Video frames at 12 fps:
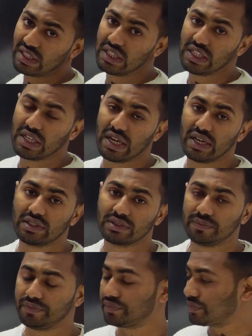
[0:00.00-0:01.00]
Eliot,
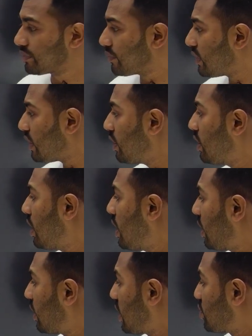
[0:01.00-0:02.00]

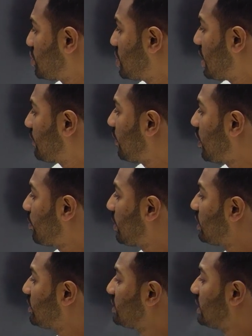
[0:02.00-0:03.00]
Russian
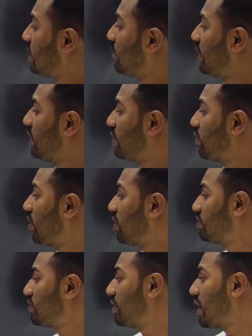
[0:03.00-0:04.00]
formalism, and you
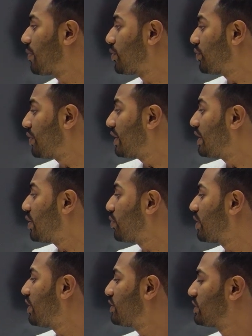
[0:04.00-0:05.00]
also have to read new
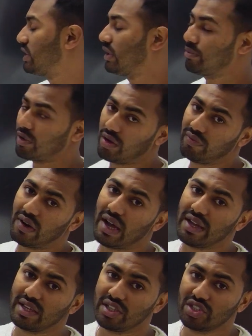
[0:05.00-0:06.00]
criticism of
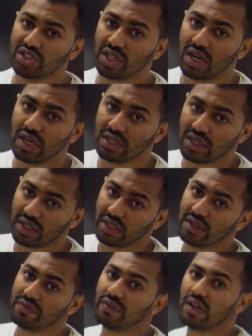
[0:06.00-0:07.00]
I. Richard
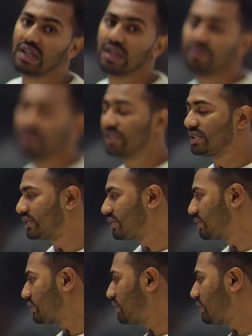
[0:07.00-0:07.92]
and F.R. Lewis.